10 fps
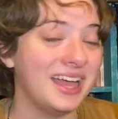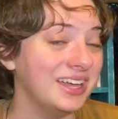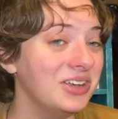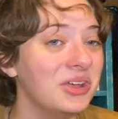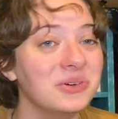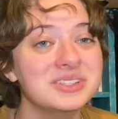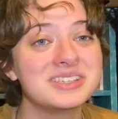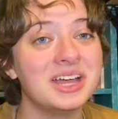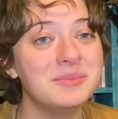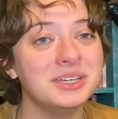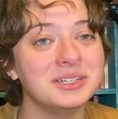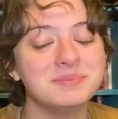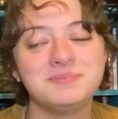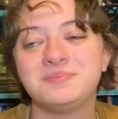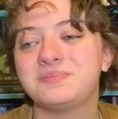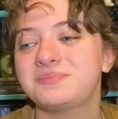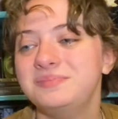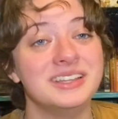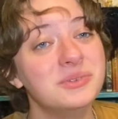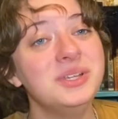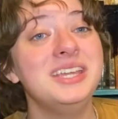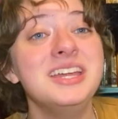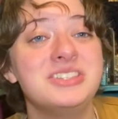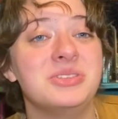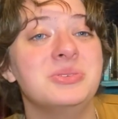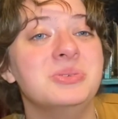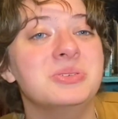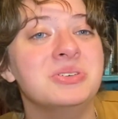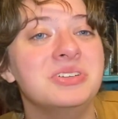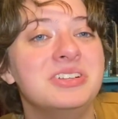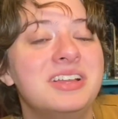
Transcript: I know it's coming. But then we get to Thule,